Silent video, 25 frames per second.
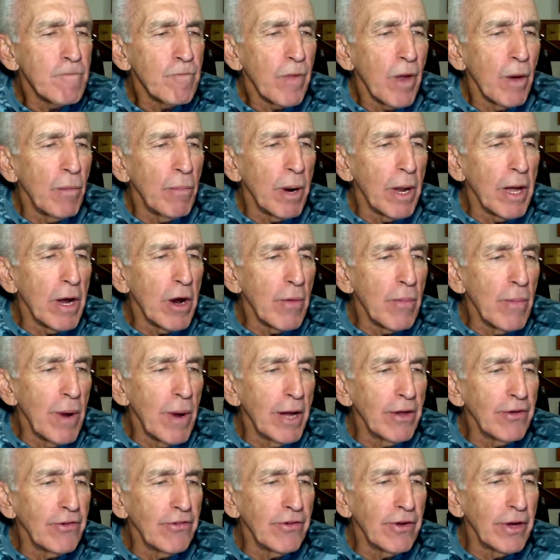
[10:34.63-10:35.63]
Blair
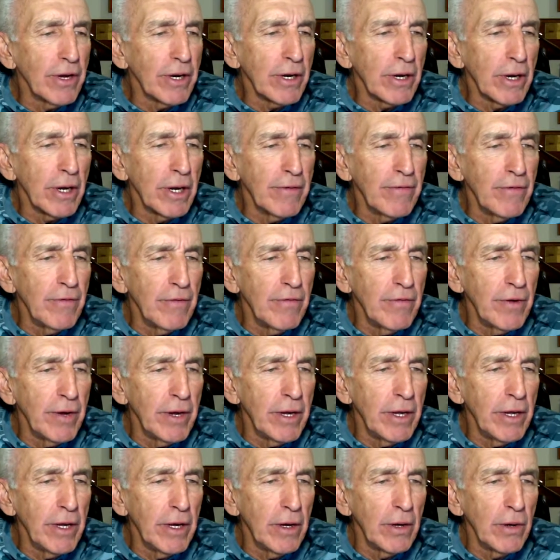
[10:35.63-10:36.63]
Mott Singer, love your
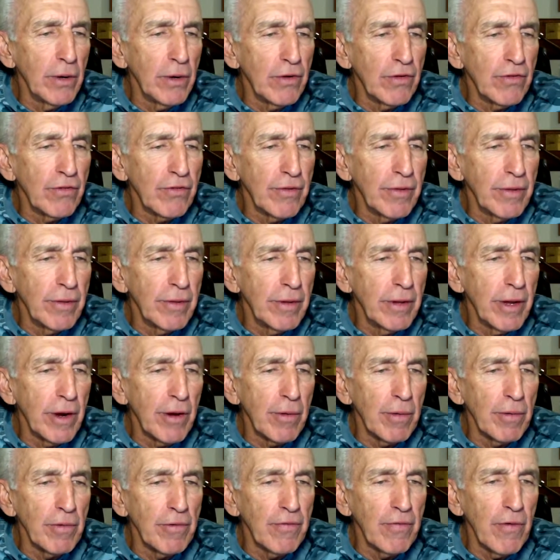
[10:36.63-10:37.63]
videos.
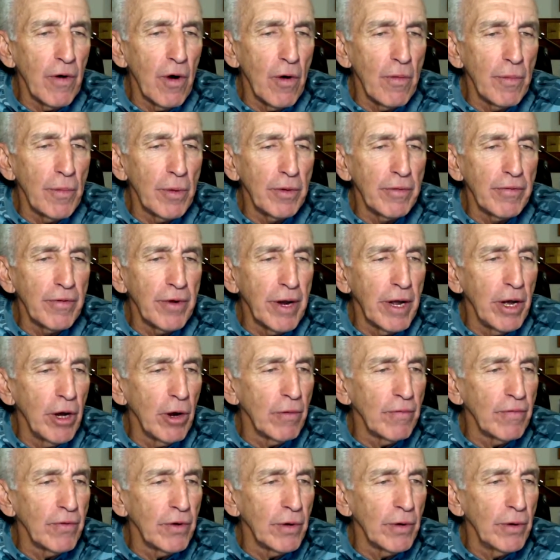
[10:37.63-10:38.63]
They're informative and
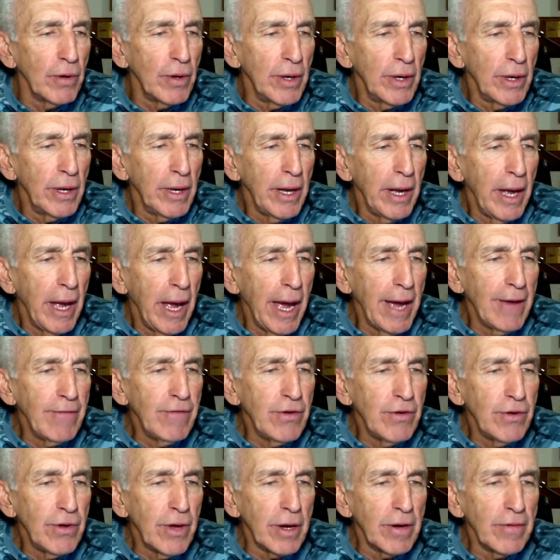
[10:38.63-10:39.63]
helpful. Have
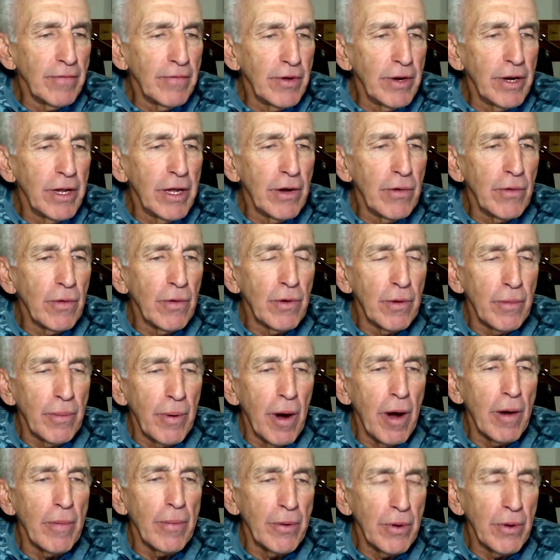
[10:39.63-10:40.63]
you done a video on the
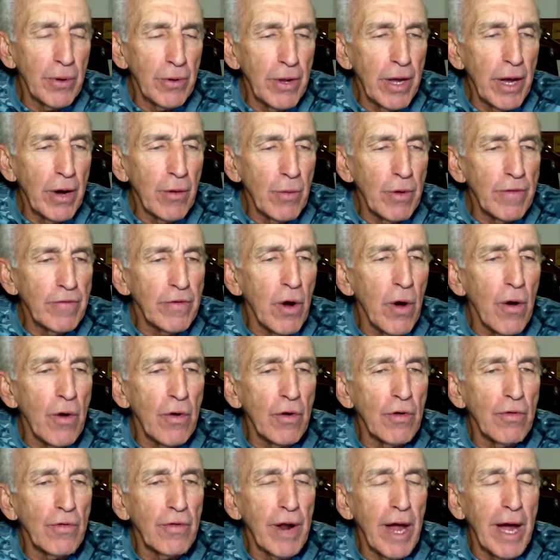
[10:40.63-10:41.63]
pompano yet? We've gone
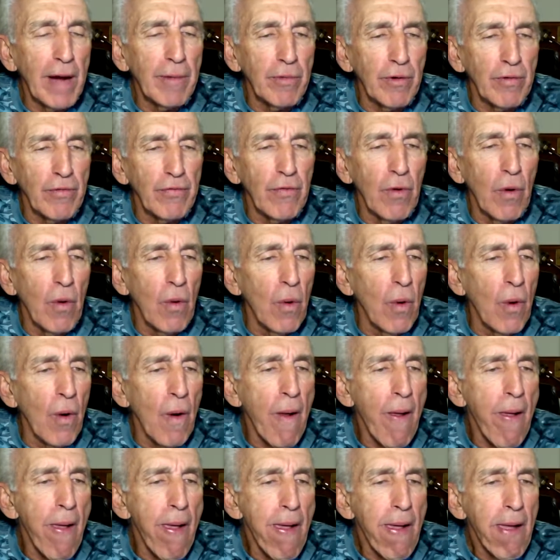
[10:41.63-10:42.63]
over that before,
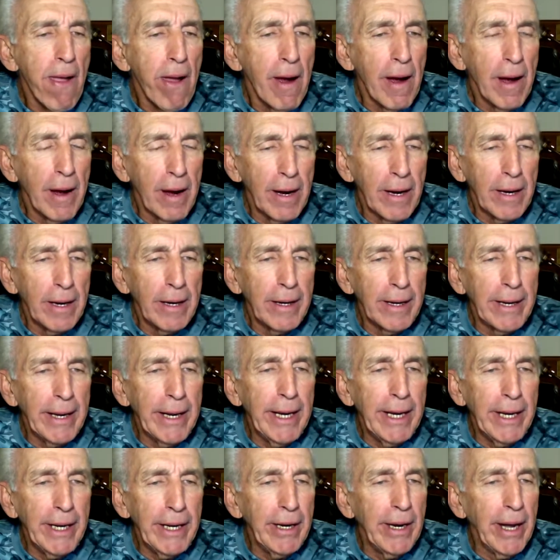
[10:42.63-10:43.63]

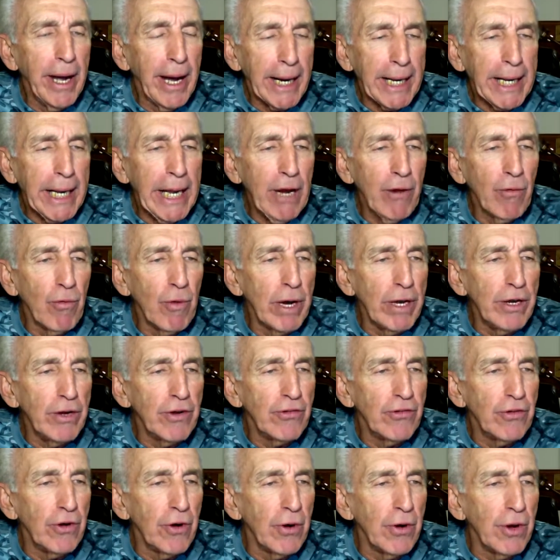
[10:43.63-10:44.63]
and I can't wait to
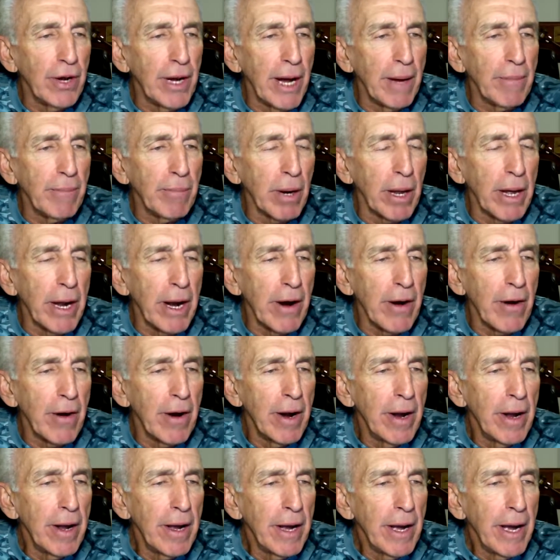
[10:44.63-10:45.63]
show you that, Blair.
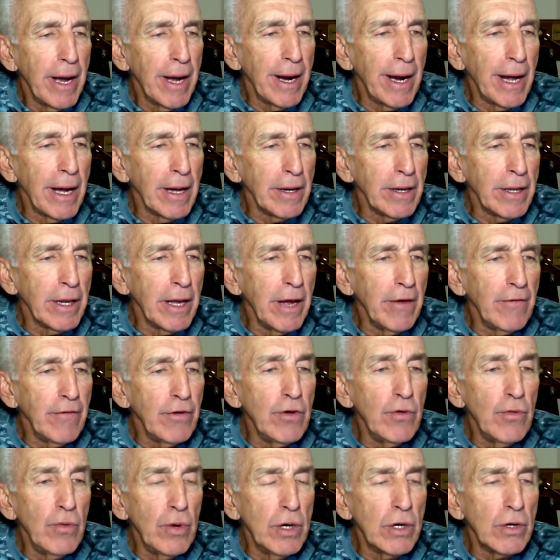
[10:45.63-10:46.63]
And if
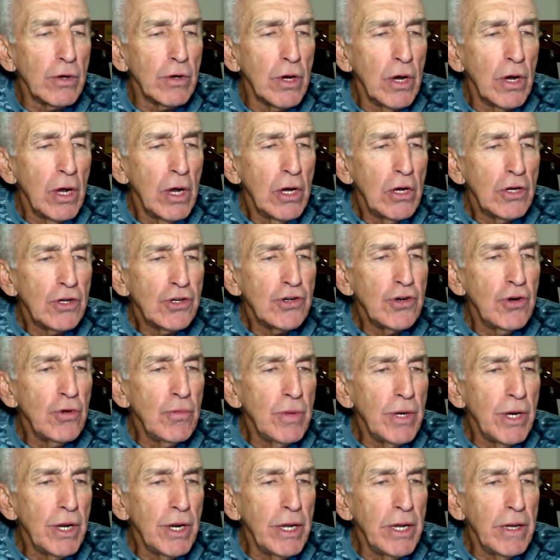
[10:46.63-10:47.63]
you will, shoot
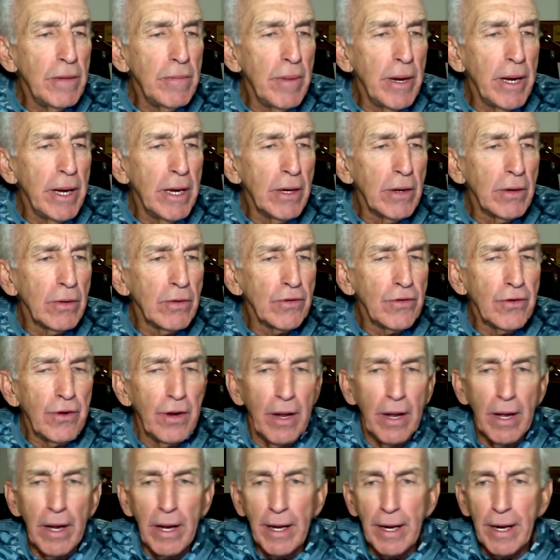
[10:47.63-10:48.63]
me an email
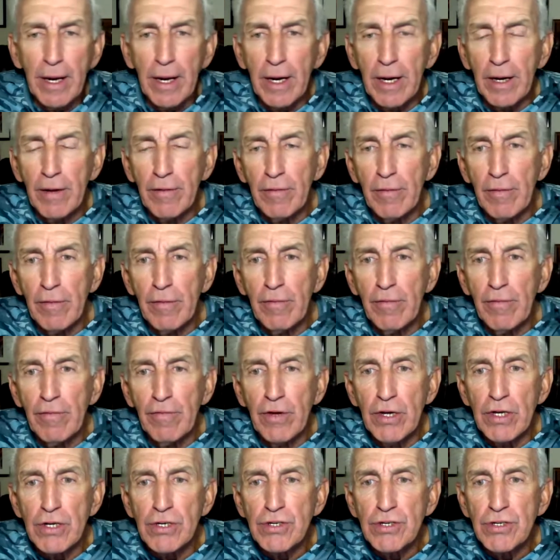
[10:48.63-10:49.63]
at
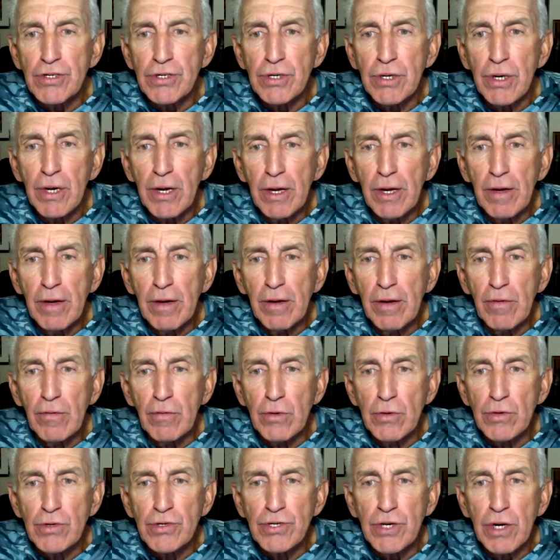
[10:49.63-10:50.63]
Vince
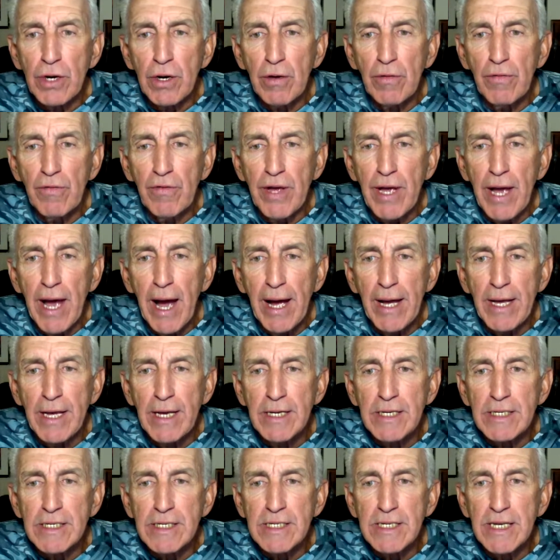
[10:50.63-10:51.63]
Russo,
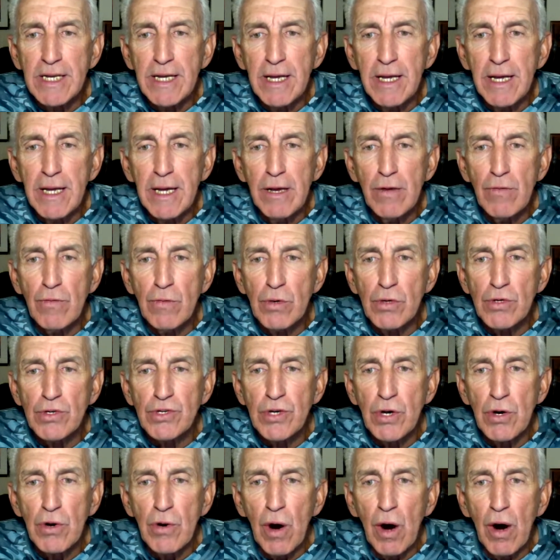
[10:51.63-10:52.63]
VINCE,
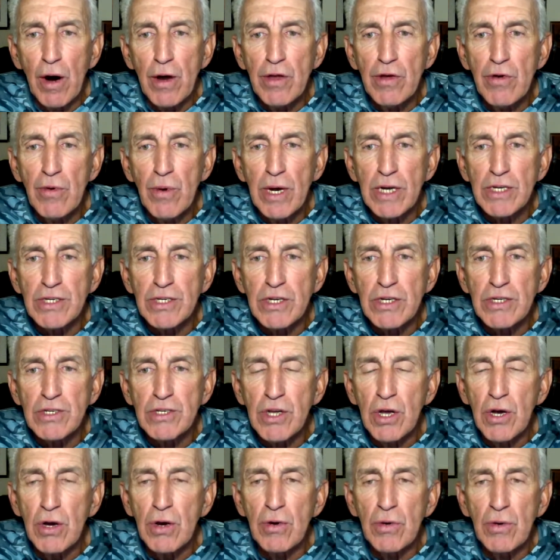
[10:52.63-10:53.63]
Russo,
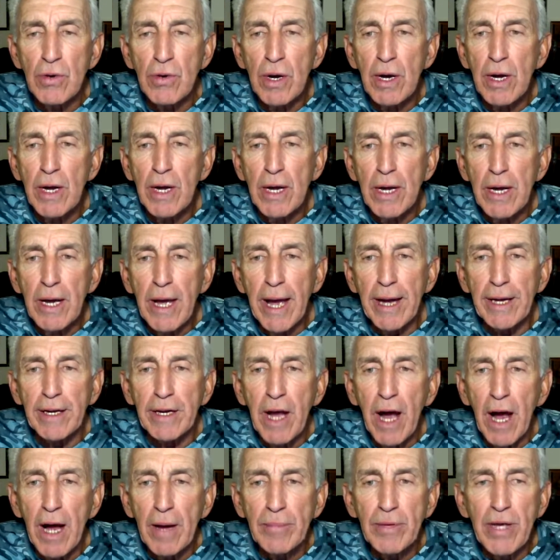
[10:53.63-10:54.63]
RUSSO, at
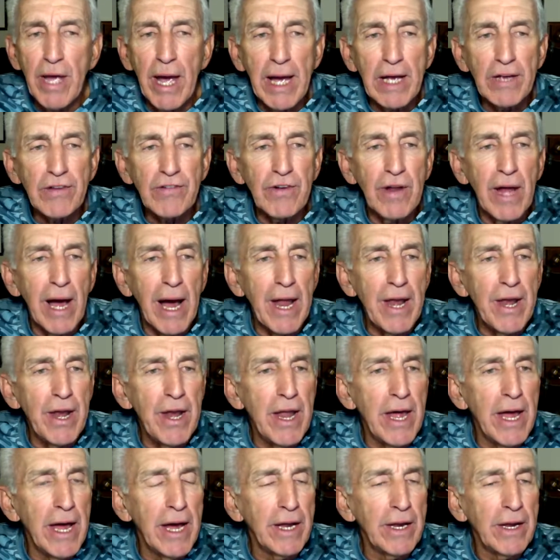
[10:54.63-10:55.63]

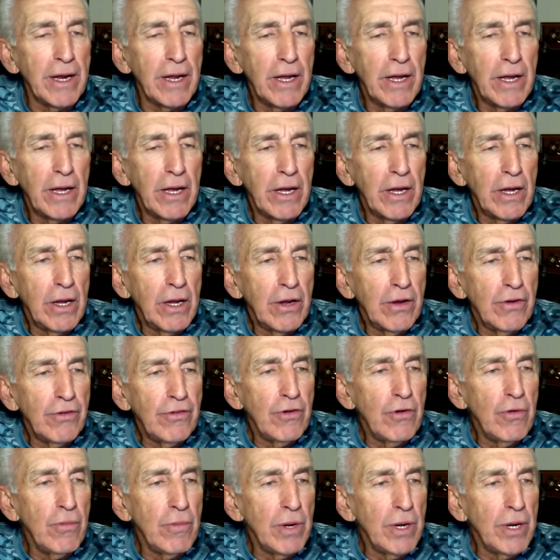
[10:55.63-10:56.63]
Comcast.net.
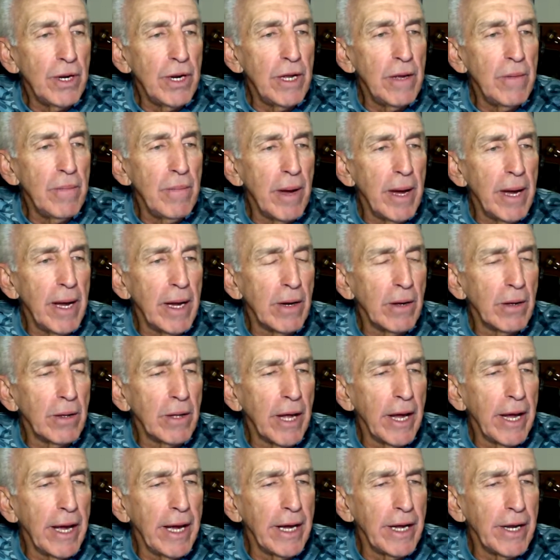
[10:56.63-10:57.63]
Shoot me an email,
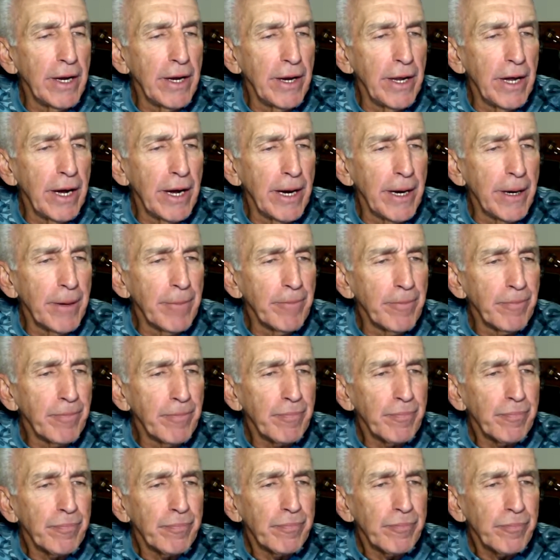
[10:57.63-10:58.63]
and
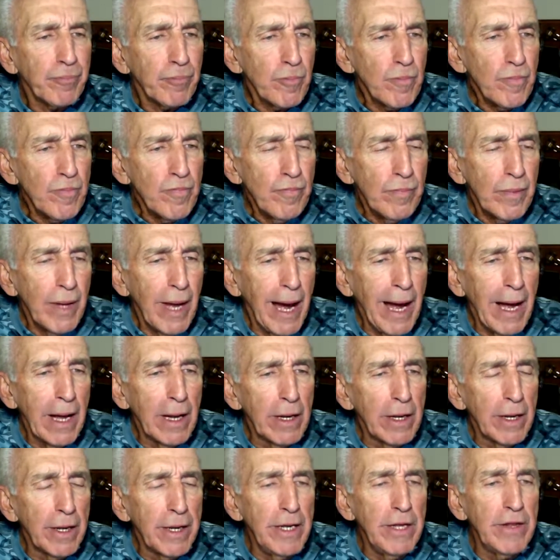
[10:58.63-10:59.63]

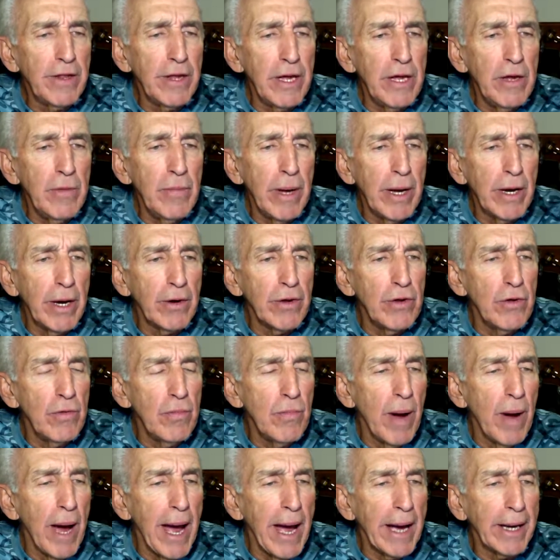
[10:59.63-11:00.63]
I'll either email
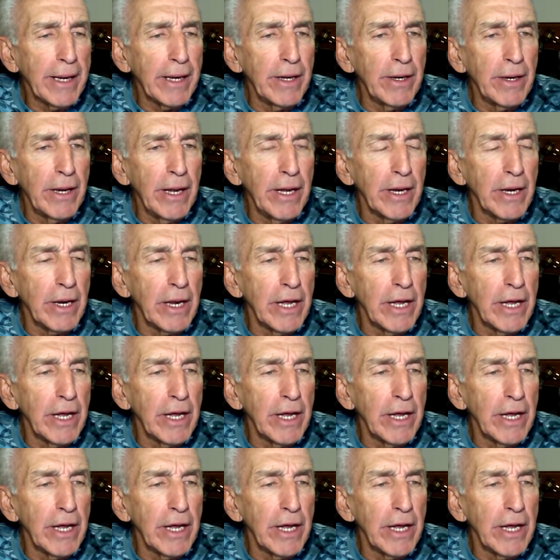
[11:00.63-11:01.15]
you back and